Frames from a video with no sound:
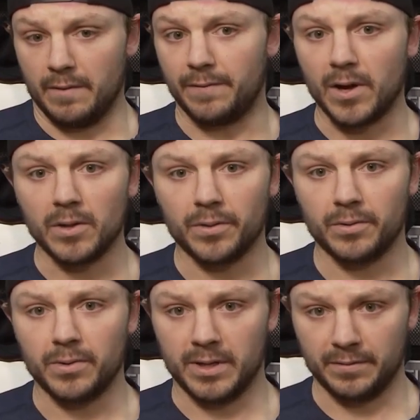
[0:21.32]
follow
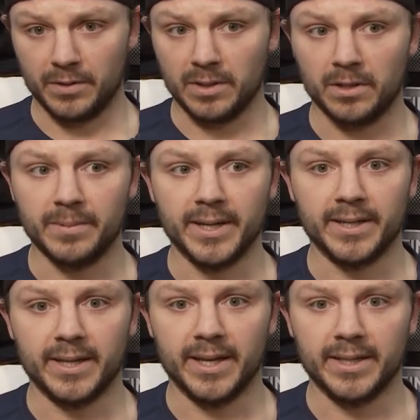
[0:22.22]
through the interview a little bit,
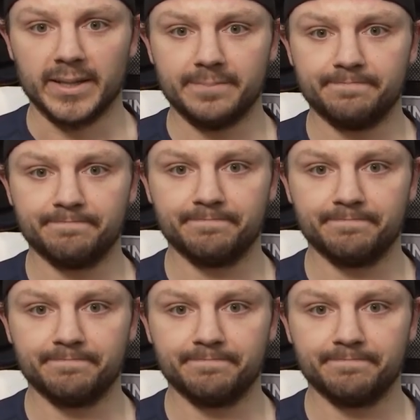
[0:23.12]
and